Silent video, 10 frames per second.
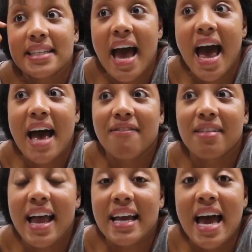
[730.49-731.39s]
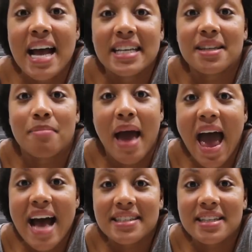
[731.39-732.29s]
to have like some
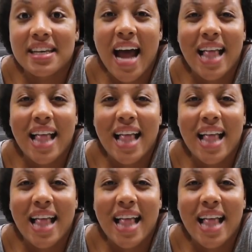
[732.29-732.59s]
acid.